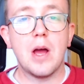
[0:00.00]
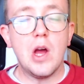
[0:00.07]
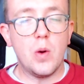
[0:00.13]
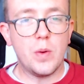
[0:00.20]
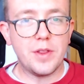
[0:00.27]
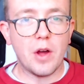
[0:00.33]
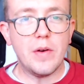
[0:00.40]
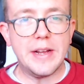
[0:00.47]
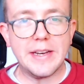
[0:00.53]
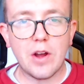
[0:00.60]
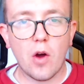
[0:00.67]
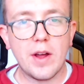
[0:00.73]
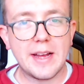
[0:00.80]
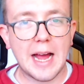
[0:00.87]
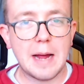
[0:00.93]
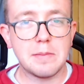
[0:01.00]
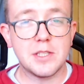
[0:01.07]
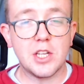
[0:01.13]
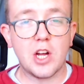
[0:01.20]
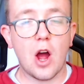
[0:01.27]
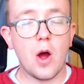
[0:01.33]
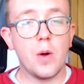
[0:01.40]
With only nine games to
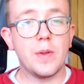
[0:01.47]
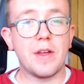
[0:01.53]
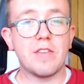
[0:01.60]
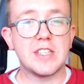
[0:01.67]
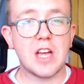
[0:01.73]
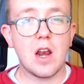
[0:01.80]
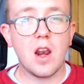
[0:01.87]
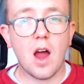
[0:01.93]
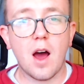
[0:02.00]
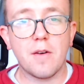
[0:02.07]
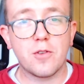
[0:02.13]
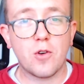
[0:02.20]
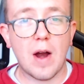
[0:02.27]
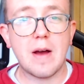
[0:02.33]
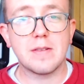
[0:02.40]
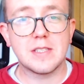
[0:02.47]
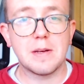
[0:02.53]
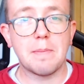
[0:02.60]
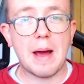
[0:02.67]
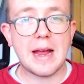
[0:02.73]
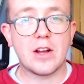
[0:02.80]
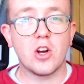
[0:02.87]
go, there is a lot of ground to
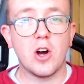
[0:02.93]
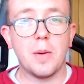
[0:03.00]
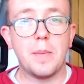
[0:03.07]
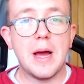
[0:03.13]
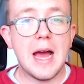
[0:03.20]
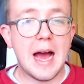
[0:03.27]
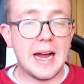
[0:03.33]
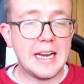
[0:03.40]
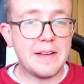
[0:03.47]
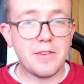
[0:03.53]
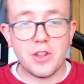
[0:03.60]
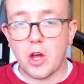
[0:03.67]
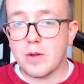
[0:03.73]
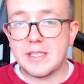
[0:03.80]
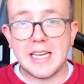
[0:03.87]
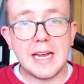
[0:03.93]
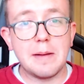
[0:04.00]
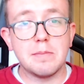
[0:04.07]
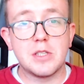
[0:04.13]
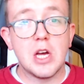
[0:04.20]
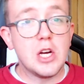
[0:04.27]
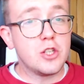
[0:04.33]
make up. And even though
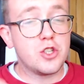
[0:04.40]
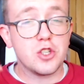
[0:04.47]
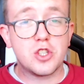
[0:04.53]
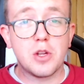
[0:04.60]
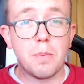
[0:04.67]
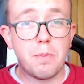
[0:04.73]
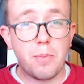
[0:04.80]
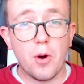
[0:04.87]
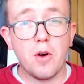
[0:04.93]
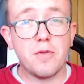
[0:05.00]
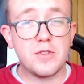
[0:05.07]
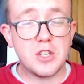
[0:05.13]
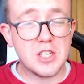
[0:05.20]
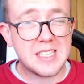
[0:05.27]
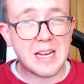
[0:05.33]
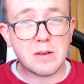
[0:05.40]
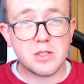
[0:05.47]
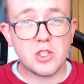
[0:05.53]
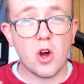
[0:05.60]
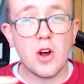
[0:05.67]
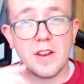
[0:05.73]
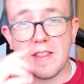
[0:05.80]
teams just above, just
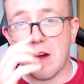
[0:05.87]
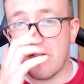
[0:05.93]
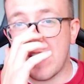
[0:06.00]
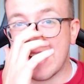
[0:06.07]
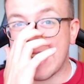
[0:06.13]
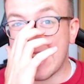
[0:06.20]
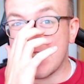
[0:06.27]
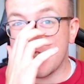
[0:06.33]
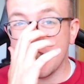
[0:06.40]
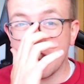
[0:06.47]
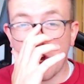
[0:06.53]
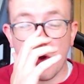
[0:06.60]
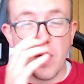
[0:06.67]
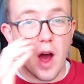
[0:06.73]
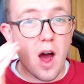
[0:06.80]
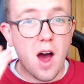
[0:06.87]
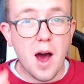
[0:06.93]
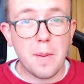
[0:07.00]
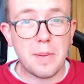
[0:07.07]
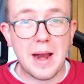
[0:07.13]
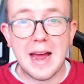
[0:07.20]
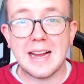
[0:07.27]
outside of that relegation zone are
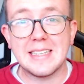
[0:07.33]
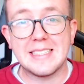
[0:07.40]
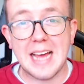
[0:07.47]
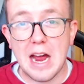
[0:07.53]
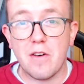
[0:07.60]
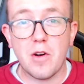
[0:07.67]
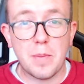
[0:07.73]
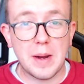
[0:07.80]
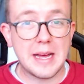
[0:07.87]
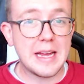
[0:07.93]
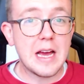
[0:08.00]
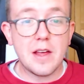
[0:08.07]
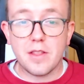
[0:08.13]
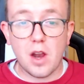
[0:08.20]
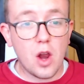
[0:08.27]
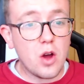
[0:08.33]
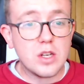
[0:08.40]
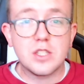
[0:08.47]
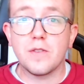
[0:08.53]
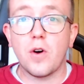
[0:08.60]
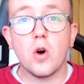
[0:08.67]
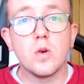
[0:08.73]
playing terribly, the likes
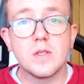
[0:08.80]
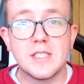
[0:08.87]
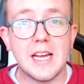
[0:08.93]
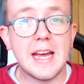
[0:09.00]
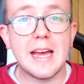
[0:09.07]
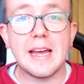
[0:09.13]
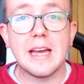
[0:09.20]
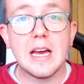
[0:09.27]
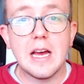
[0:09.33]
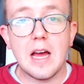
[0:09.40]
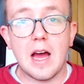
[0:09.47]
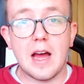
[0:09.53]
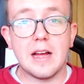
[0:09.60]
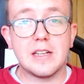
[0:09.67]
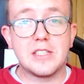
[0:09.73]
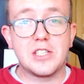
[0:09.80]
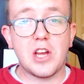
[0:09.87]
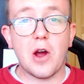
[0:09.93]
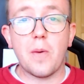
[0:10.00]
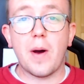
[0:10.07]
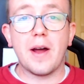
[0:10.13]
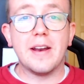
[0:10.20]
of Hull City and
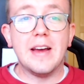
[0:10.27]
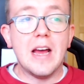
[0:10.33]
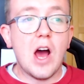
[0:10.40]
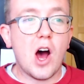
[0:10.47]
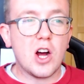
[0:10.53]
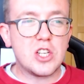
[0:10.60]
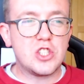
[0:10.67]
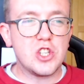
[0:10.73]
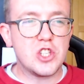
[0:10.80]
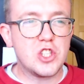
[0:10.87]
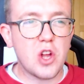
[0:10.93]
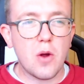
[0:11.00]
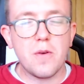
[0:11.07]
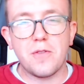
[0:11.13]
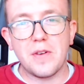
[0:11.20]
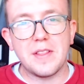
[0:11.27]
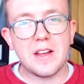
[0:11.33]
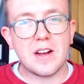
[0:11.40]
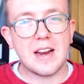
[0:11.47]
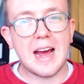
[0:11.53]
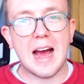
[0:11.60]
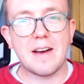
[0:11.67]
so on, I just don't think they're
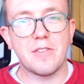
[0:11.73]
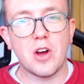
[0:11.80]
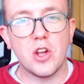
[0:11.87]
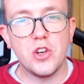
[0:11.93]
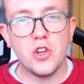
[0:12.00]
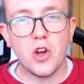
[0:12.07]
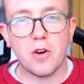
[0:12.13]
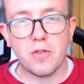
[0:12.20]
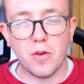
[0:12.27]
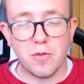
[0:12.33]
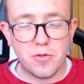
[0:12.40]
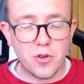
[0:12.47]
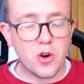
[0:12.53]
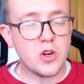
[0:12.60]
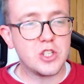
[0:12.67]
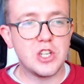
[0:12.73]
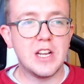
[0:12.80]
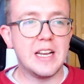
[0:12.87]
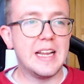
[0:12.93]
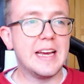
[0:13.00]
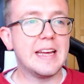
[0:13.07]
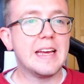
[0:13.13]
going to have enough,
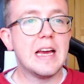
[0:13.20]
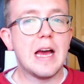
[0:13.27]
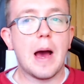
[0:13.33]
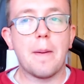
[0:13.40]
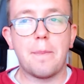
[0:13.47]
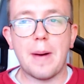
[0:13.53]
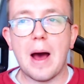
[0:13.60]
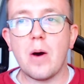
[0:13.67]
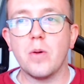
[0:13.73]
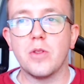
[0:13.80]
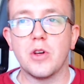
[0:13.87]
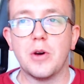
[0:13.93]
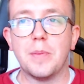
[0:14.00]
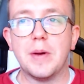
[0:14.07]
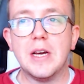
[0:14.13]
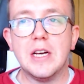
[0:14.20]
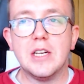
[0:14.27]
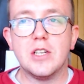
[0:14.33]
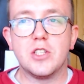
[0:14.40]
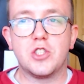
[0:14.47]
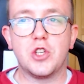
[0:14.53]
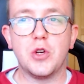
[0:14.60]
unfortunately, about them
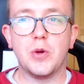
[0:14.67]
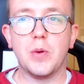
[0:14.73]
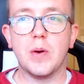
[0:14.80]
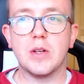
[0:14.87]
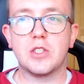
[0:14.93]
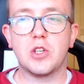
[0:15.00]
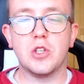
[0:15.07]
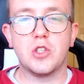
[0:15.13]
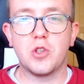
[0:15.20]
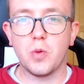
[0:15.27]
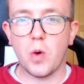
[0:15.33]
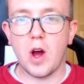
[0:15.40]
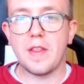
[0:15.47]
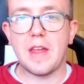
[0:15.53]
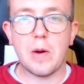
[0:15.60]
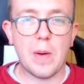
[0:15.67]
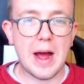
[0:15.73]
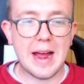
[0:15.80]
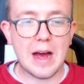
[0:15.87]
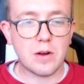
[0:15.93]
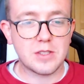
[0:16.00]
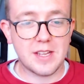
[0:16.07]
To, to, to work their way
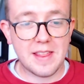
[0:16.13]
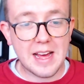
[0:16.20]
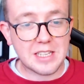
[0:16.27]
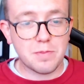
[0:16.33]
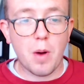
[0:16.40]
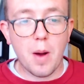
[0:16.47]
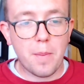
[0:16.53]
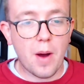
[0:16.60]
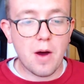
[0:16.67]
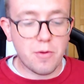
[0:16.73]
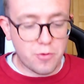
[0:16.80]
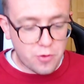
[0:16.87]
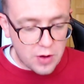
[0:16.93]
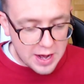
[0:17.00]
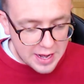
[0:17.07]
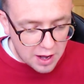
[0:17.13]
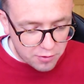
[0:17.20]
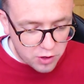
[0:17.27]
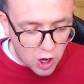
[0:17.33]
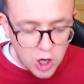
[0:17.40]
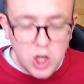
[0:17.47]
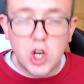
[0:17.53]
out. So that's my bottom three. I've
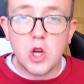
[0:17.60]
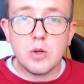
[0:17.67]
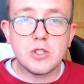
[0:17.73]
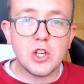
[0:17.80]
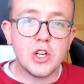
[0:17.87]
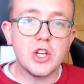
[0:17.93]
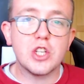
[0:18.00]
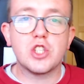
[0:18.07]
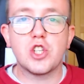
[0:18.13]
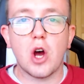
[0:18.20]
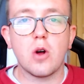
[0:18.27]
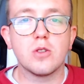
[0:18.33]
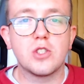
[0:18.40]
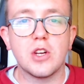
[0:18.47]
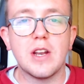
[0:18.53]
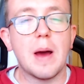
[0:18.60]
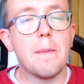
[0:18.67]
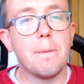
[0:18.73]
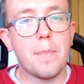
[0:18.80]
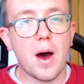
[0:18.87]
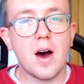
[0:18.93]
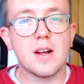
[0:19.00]
got Luton, Charlton and
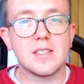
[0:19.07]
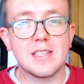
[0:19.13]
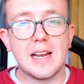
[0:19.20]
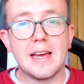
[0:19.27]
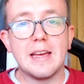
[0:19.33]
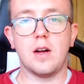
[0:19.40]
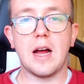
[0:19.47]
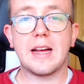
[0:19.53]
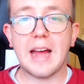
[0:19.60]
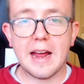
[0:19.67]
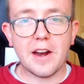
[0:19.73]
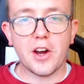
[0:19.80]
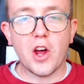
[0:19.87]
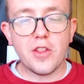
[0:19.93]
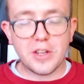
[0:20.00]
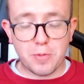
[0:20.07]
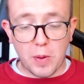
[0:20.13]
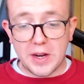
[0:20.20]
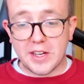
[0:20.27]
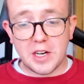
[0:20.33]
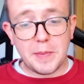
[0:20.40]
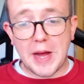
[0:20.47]
Barnsley. Again, I know there's probably
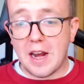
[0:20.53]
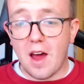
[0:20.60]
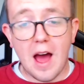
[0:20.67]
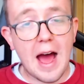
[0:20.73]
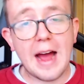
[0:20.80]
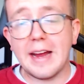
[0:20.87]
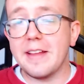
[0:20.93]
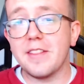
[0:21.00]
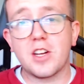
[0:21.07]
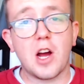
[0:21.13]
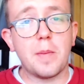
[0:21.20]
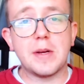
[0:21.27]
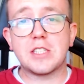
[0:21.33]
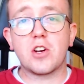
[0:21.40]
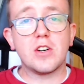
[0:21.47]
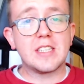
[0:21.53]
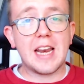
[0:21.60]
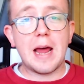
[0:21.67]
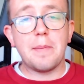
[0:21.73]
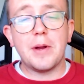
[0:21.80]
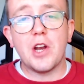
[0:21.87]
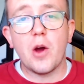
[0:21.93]
going to be a lot of hate in the comments, guys.
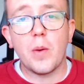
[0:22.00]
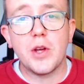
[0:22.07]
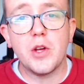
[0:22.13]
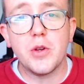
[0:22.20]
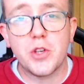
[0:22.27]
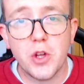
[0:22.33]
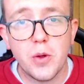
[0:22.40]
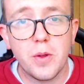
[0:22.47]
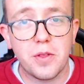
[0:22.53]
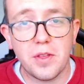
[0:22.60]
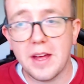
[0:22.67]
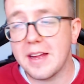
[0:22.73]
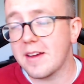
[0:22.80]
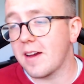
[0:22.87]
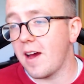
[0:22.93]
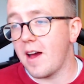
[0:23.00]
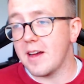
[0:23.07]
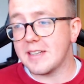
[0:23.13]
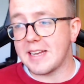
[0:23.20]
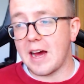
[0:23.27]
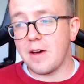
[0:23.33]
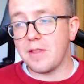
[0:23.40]
Let me know what you do think uh,
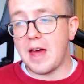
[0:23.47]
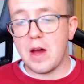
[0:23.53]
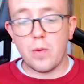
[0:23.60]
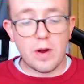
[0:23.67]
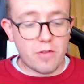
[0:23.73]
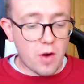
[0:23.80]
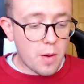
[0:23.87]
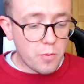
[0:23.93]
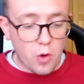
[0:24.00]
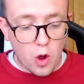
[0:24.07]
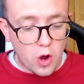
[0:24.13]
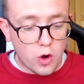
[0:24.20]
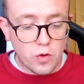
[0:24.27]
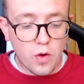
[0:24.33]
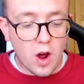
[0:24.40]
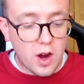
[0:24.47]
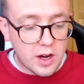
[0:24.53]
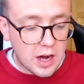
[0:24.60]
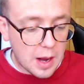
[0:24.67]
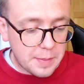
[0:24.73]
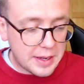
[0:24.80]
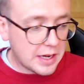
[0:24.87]
down there, whether I'm right or wrong.
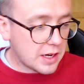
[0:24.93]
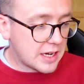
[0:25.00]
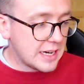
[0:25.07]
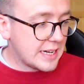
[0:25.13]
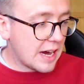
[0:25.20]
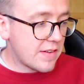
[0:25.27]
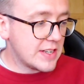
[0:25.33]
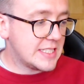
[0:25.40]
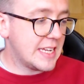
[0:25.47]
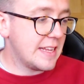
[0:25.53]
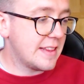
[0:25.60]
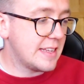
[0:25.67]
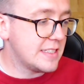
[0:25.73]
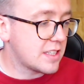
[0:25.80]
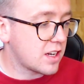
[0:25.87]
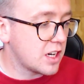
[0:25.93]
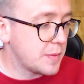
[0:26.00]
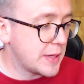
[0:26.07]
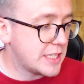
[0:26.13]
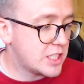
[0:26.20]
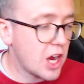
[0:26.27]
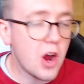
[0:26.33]
I mean, I can guarantee these are going to be
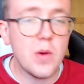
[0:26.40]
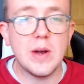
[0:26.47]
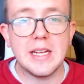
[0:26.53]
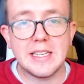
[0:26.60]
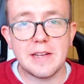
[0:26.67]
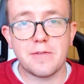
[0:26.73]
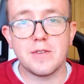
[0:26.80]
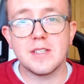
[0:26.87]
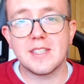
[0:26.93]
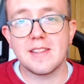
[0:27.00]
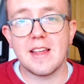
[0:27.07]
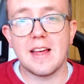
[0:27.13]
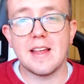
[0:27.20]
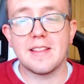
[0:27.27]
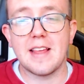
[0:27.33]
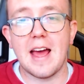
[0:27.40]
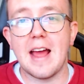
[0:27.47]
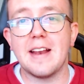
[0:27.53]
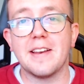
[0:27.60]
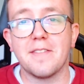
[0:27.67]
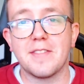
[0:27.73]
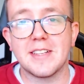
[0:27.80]
totally different to the, the
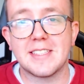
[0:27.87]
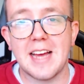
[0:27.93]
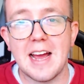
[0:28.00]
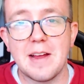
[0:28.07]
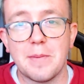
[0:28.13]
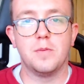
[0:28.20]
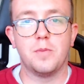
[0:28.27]
end of the table.